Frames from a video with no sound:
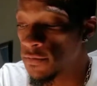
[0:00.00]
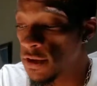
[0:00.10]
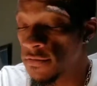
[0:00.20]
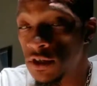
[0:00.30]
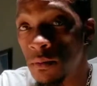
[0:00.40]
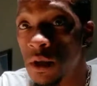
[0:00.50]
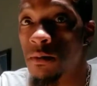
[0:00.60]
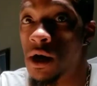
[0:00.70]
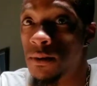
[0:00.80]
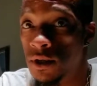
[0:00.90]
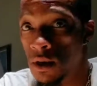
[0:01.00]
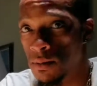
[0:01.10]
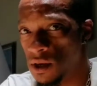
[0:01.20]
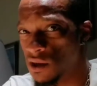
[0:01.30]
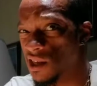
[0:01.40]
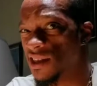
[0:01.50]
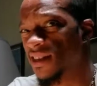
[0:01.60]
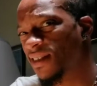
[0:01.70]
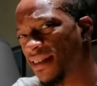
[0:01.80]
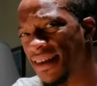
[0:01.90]
If something pops up and you're like,
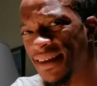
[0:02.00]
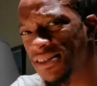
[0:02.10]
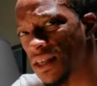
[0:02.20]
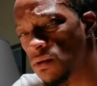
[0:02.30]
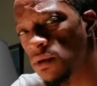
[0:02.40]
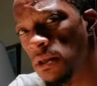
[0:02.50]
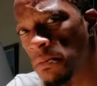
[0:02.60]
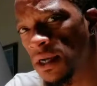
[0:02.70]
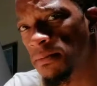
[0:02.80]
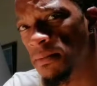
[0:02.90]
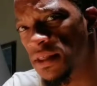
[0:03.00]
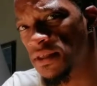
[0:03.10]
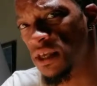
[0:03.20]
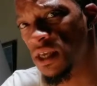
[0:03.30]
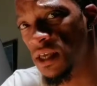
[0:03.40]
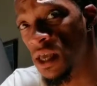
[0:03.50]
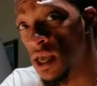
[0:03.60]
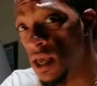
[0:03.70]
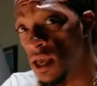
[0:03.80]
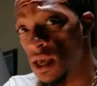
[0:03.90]
that's not really my thing,
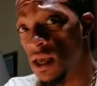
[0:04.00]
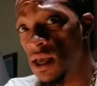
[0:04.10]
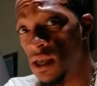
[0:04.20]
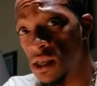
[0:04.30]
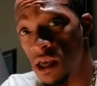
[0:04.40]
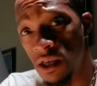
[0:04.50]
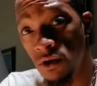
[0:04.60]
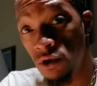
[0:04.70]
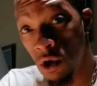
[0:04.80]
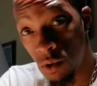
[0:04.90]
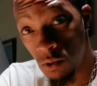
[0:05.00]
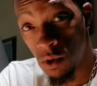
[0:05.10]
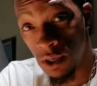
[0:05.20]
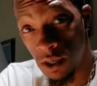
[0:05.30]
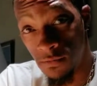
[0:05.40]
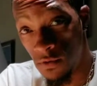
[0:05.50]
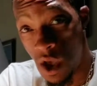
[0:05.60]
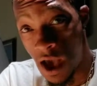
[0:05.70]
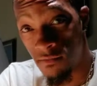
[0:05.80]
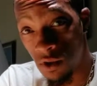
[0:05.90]
and you don't want, if you
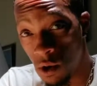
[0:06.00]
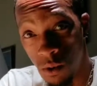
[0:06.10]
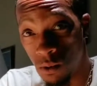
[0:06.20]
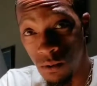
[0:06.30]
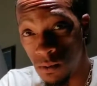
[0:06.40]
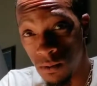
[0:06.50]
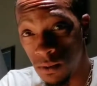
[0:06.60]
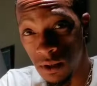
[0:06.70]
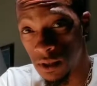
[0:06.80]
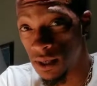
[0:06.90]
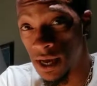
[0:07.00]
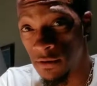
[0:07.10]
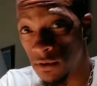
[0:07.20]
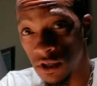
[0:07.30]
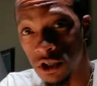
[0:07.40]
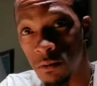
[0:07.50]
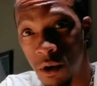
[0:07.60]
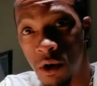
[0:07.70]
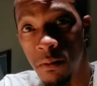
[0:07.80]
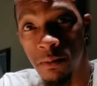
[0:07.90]
have not even a
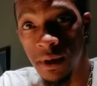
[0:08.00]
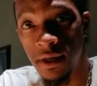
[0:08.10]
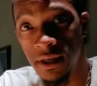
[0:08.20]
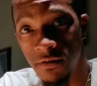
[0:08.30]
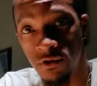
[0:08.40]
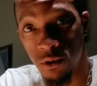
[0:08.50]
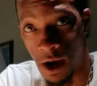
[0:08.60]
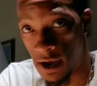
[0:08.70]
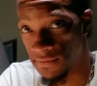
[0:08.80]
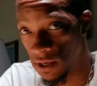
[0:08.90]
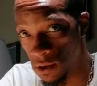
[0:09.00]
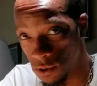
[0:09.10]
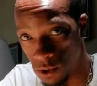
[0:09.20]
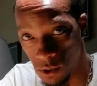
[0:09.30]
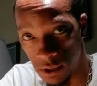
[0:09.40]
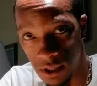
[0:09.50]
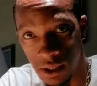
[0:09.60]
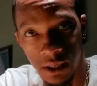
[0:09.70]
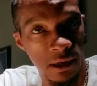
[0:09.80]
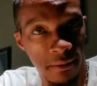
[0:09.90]
small bit of drive to go towards it,
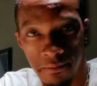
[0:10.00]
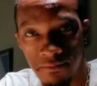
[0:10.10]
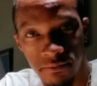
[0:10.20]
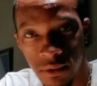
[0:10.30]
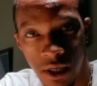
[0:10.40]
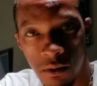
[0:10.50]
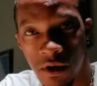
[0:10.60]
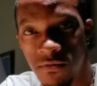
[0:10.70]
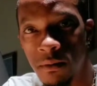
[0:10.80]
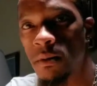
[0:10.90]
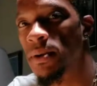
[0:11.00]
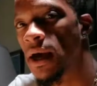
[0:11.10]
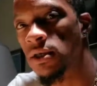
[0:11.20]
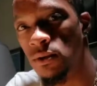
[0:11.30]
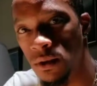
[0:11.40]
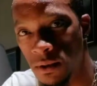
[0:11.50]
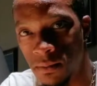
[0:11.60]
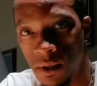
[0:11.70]
stay away from it, pass on it.